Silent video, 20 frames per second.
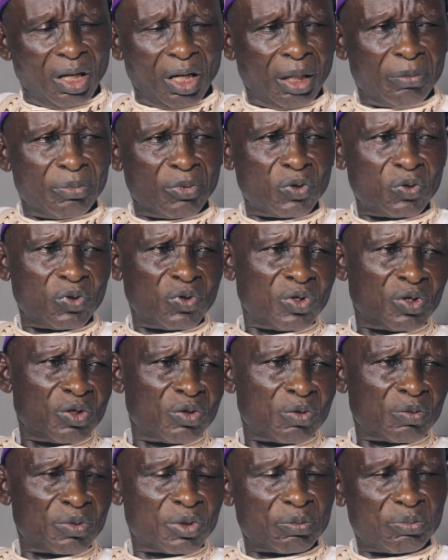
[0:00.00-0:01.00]
I'm not talking
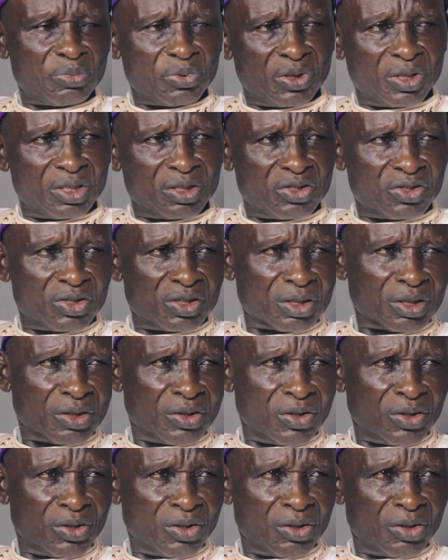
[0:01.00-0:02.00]
of the PhD,
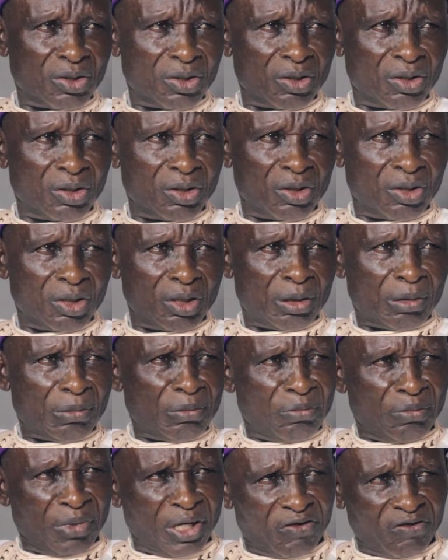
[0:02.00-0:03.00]

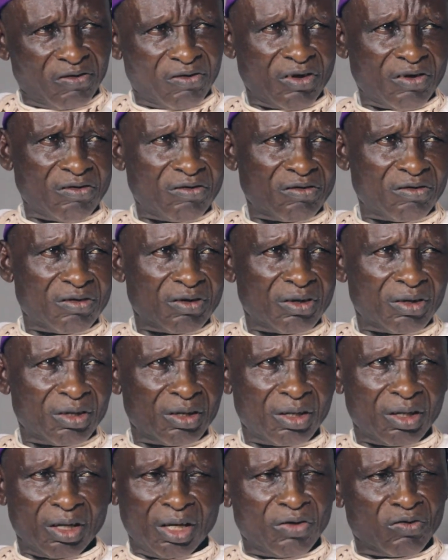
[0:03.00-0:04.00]
masters,
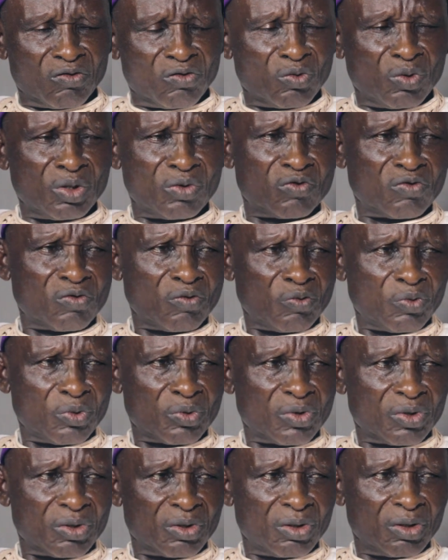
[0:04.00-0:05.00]
and so on and so
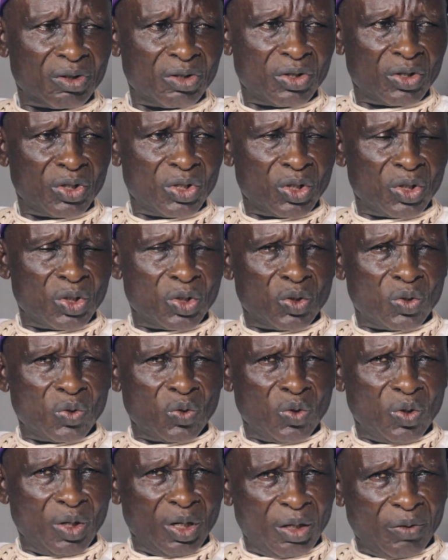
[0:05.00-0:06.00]
forth.
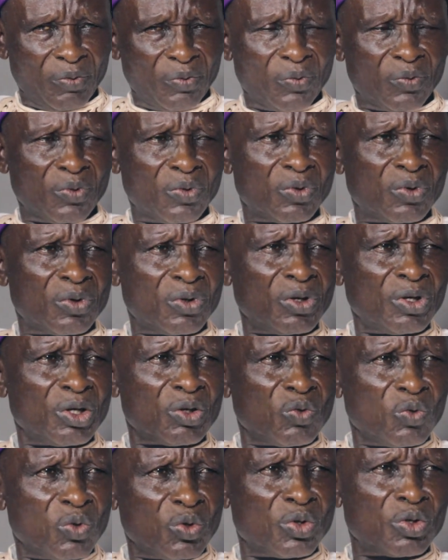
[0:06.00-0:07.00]
We have a
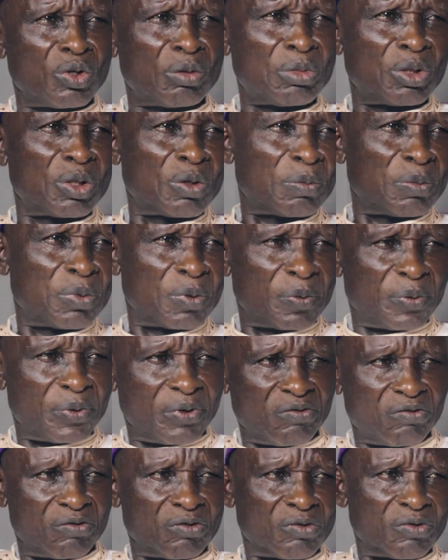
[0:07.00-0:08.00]
good number of
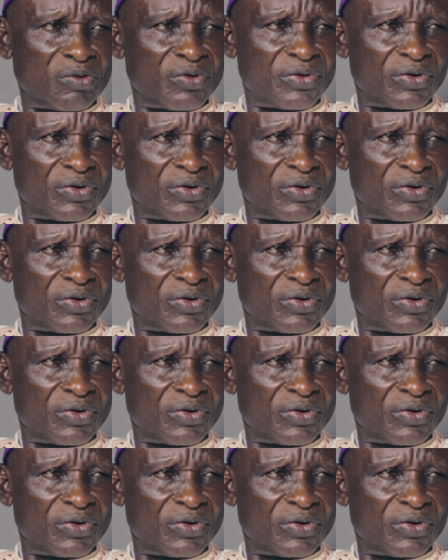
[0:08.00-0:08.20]
professors.